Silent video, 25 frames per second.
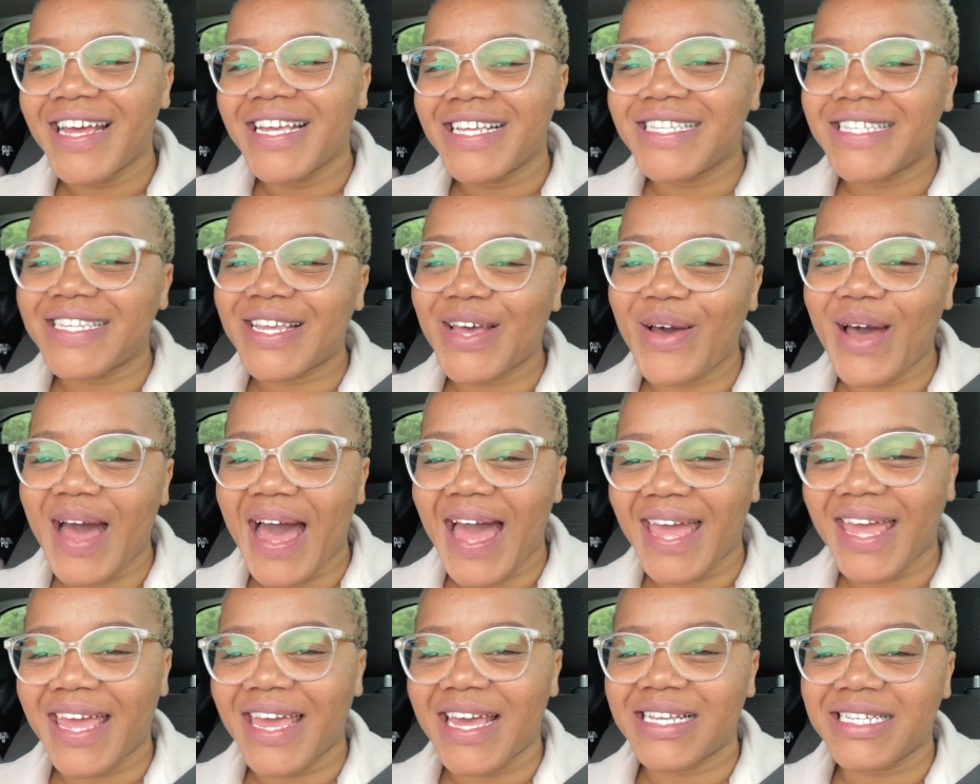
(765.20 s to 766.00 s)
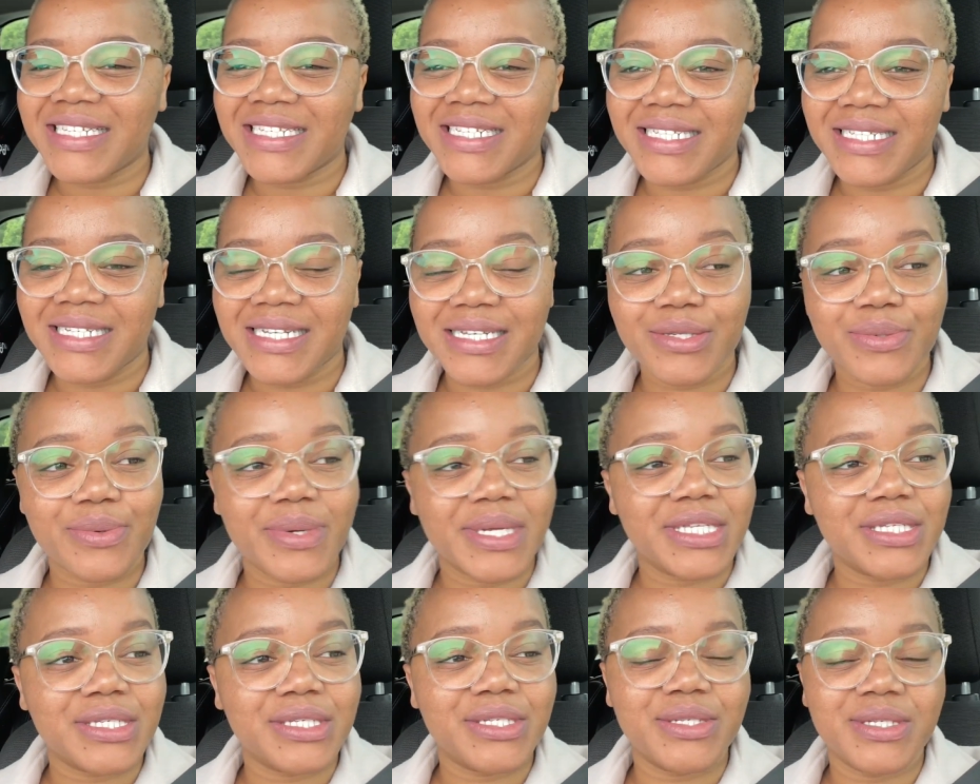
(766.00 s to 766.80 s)
So I guess she just
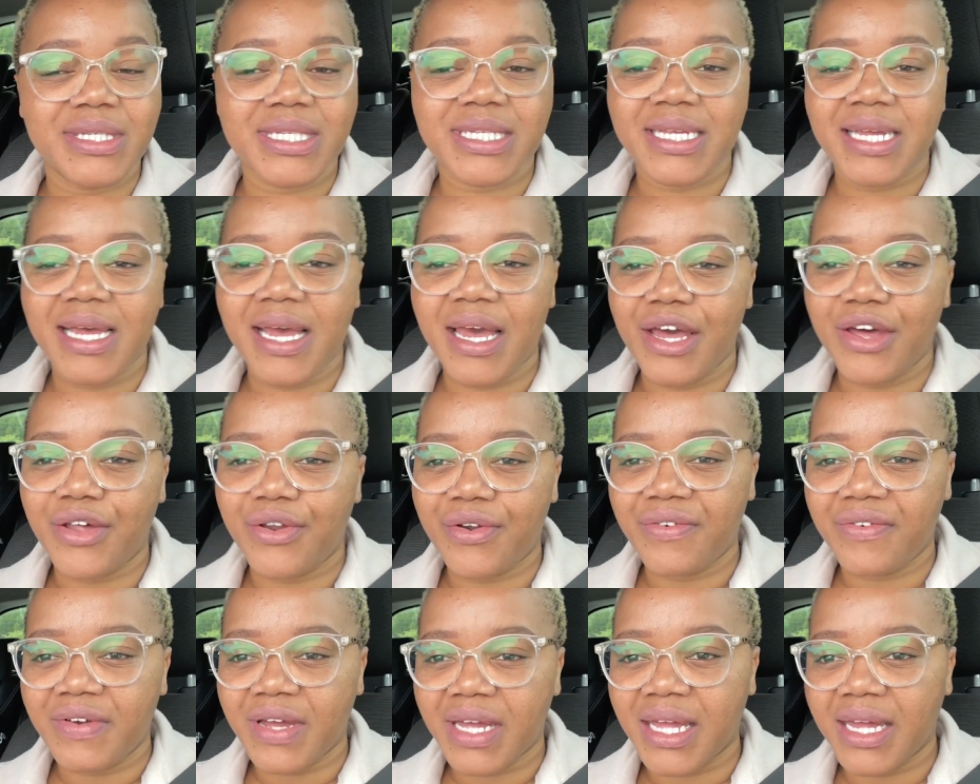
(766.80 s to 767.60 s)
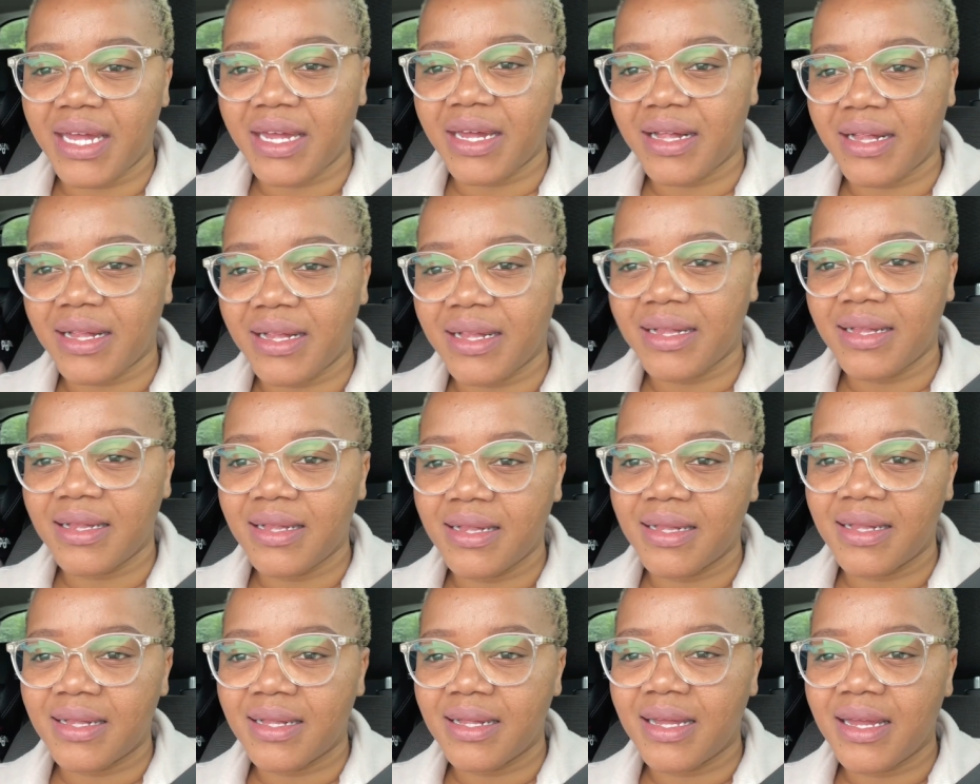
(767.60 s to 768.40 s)
wants to see her Rover girl
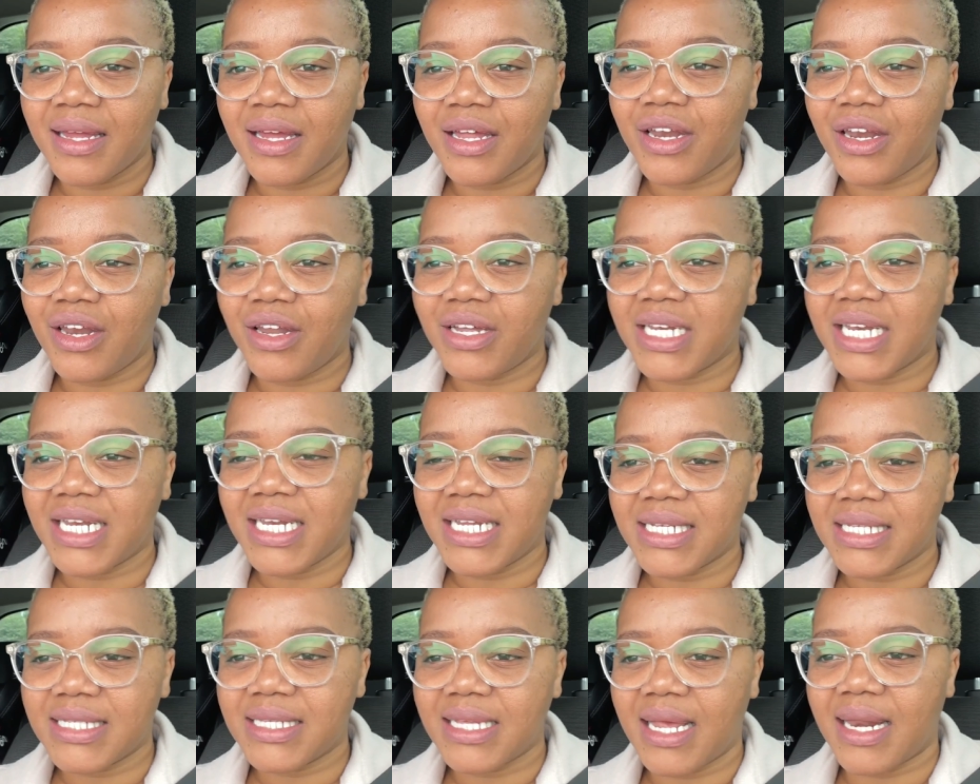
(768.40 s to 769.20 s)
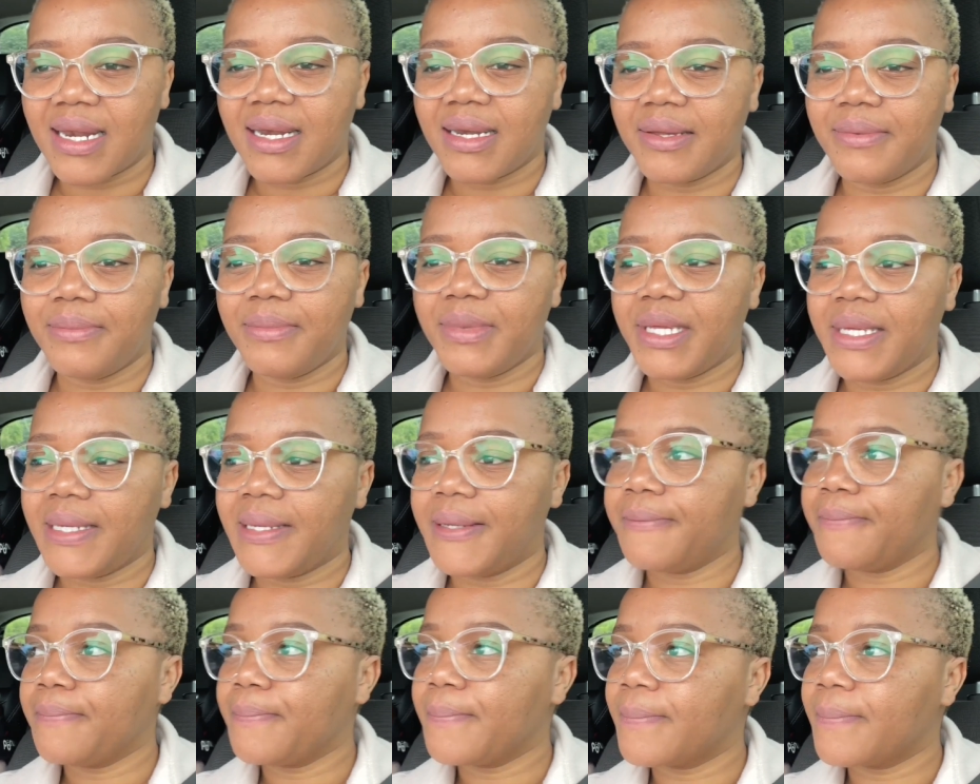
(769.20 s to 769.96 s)
not necessarily me.